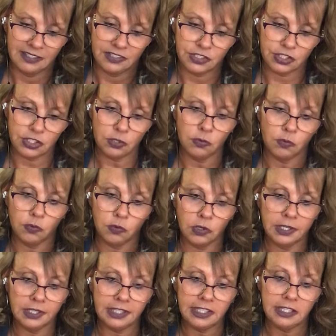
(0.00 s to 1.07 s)
So,
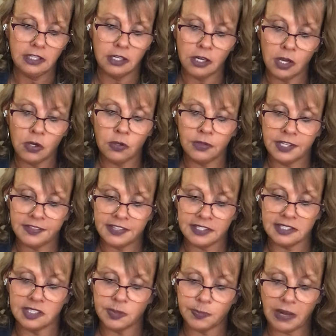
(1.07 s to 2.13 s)
really know that this
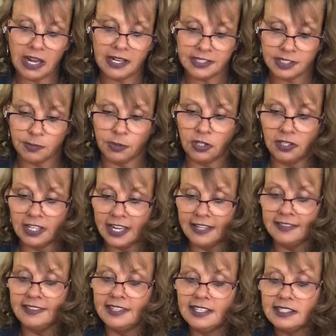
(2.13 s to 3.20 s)
is possible.
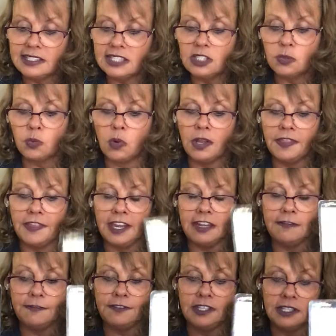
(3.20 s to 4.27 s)
And this is what they
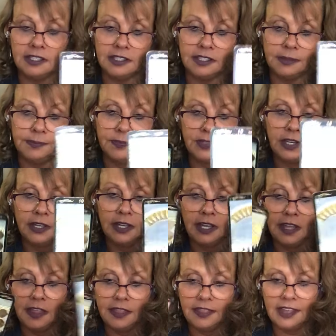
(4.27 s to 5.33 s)
feel
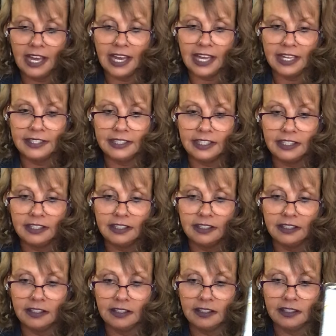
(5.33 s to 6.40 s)
that
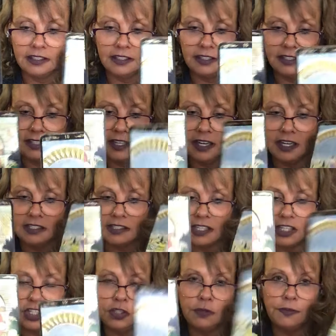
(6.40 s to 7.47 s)
it's
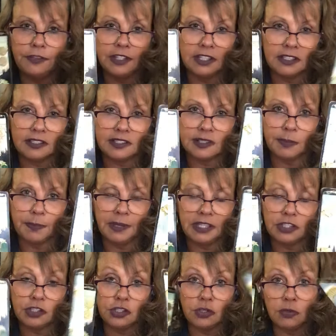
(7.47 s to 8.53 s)
like you feel is a bit
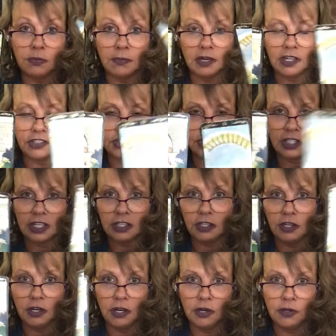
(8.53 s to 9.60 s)
too much. Like,
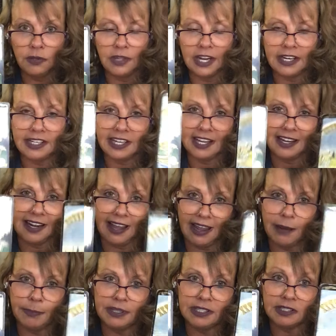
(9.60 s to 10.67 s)
no, that can't
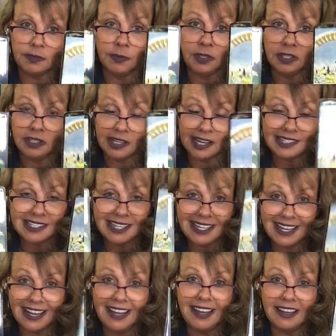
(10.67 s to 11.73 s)
happen to me. Yes, it
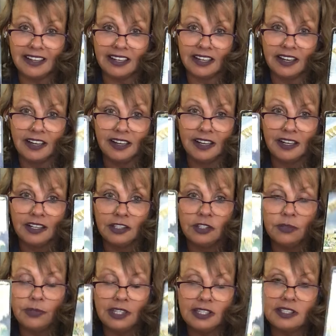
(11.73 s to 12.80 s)
can. You
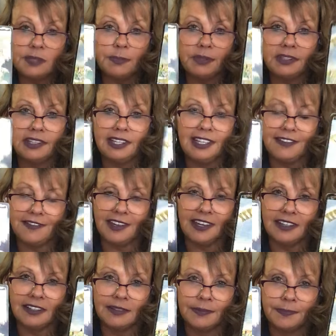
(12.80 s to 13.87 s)
need to believe it
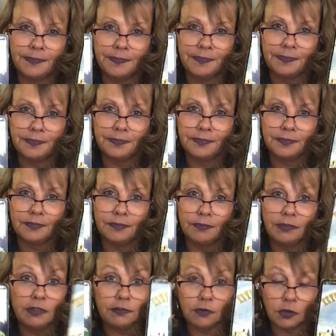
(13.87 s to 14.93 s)

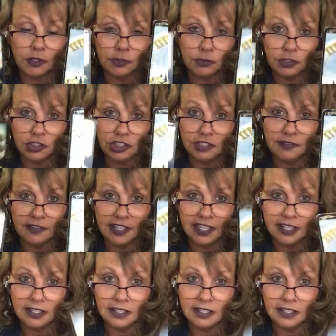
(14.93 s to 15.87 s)
before you achieve it.